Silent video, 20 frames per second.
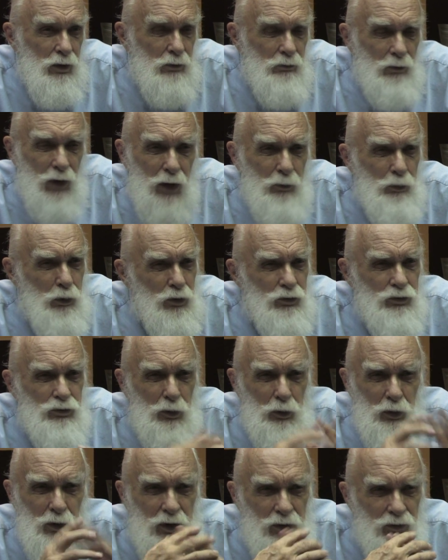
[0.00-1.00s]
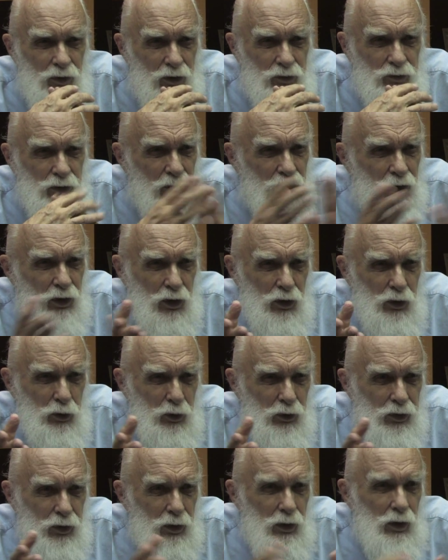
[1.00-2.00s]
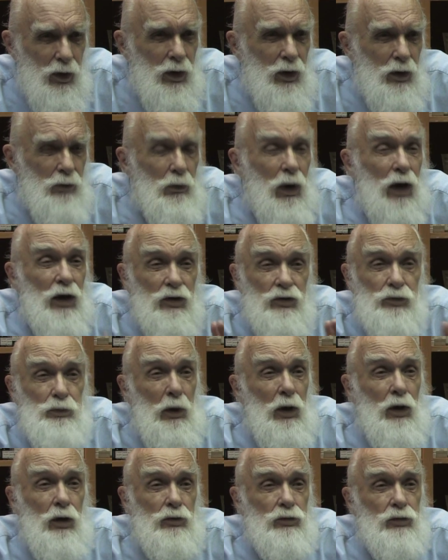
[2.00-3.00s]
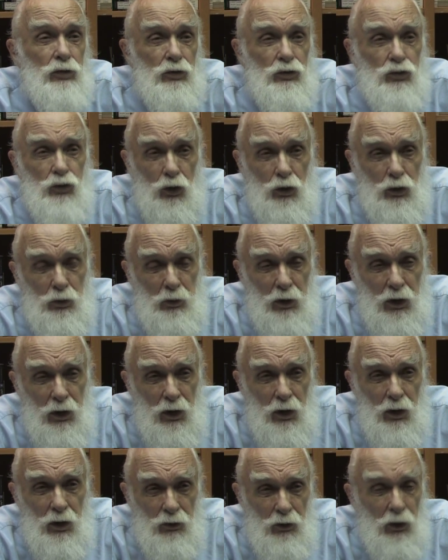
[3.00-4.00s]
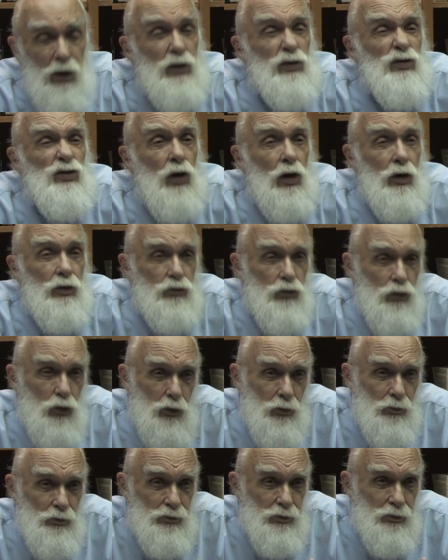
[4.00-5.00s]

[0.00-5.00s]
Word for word: My personal belief has nothing to do with it. My experience has shown me that it's not true.